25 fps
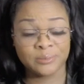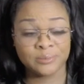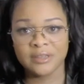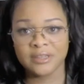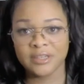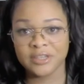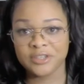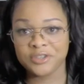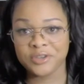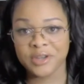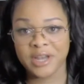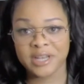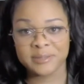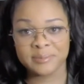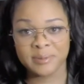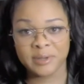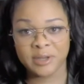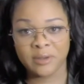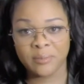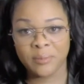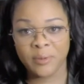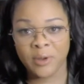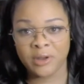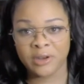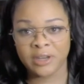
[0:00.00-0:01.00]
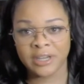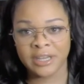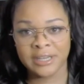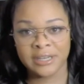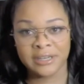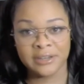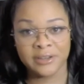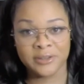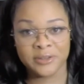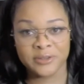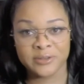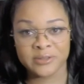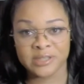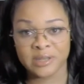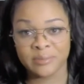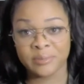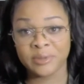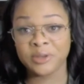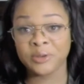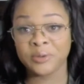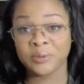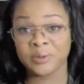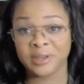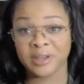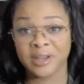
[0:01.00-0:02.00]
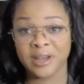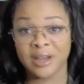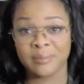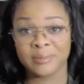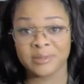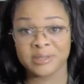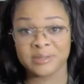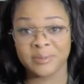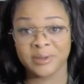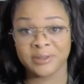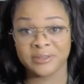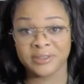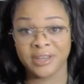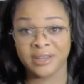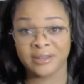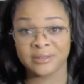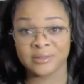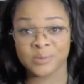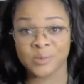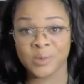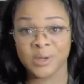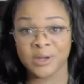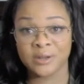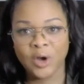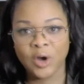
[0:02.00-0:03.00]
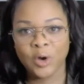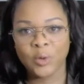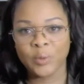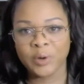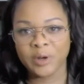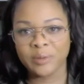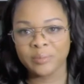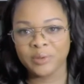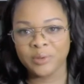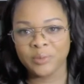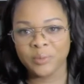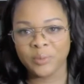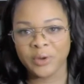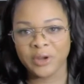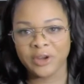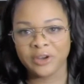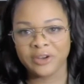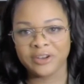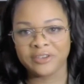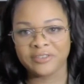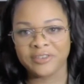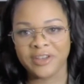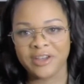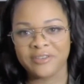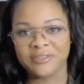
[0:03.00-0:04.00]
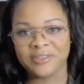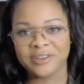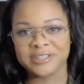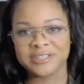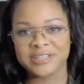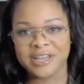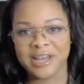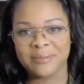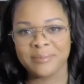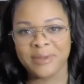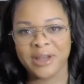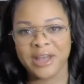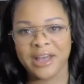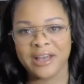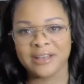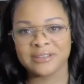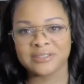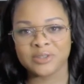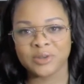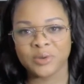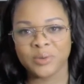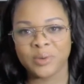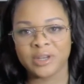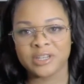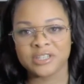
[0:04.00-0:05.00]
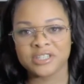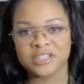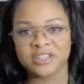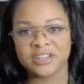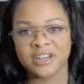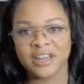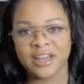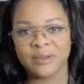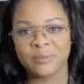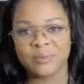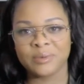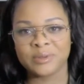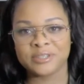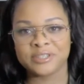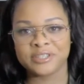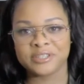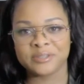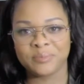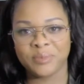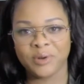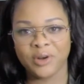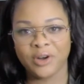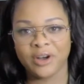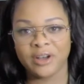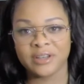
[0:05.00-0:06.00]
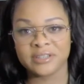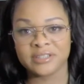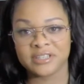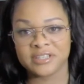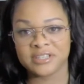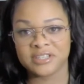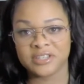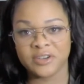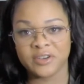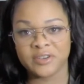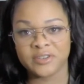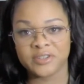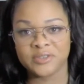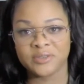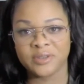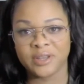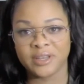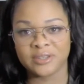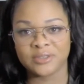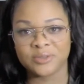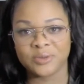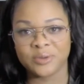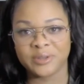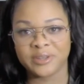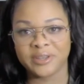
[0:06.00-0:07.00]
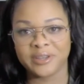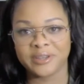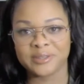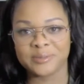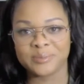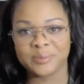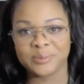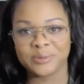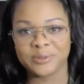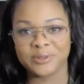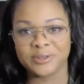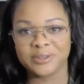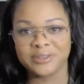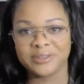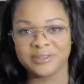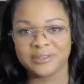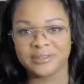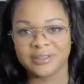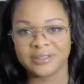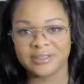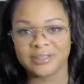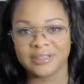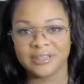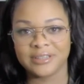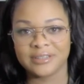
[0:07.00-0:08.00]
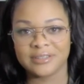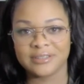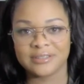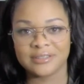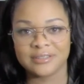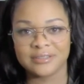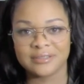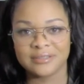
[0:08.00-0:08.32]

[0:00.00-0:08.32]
Did you guys pick up on any others? Let me know in the comments about that as well. Wouldn't it be weird if every time I asked a question, I would just pause and stare at you like Dora the Explorer, like this?